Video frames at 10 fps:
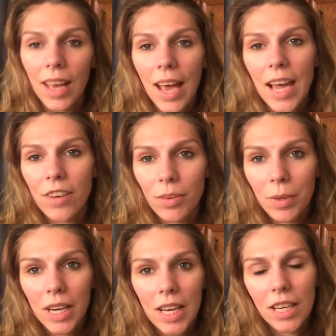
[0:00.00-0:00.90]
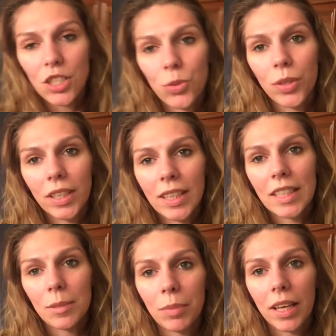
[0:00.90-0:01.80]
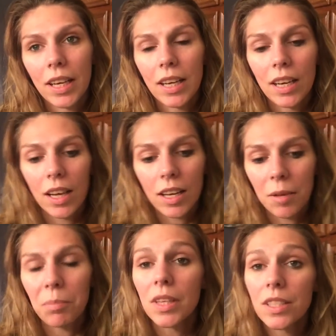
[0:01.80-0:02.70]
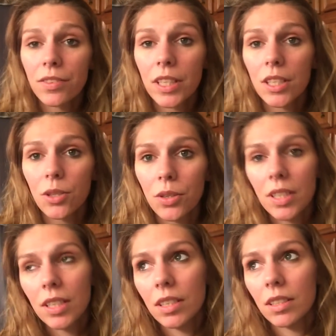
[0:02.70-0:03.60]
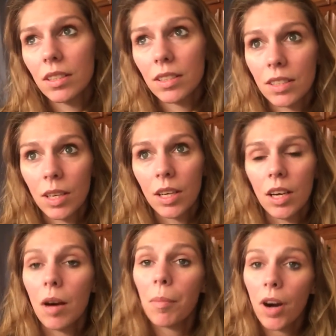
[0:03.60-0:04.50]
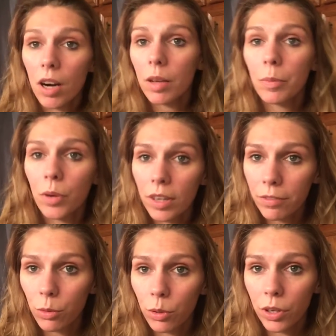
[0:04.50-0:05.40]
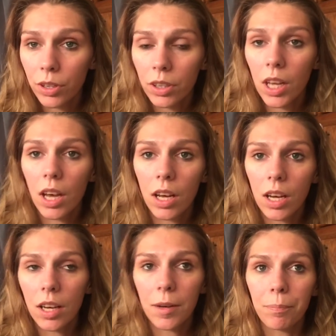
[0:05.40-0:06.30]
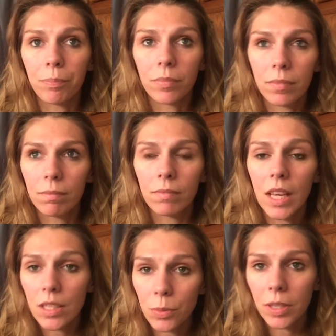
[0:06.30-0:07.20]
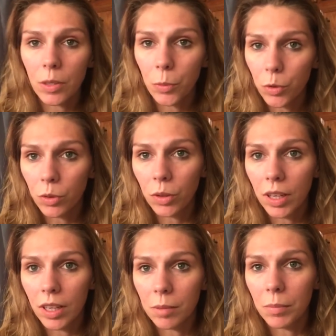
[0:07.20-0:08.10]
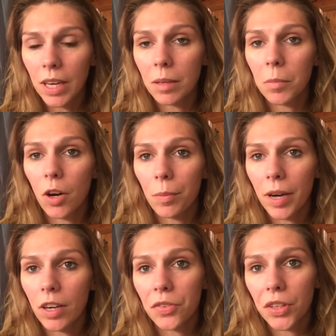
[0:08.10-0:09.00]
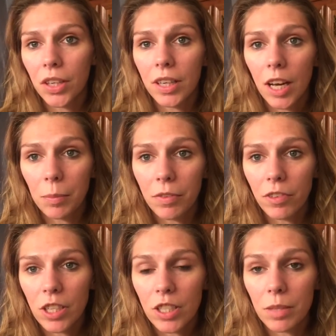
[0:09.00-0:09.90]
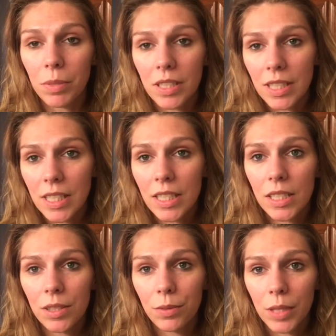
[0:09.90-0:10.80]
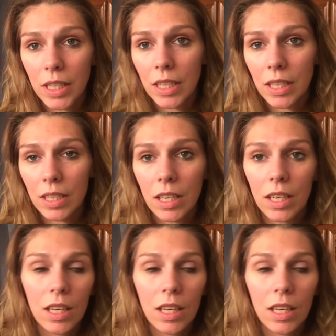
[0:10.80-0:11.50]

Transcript: Hey everybody, I just wanted to explain, this video is part of part 4. Next weekend we'll end up going back over there and helping finish it, but this weekend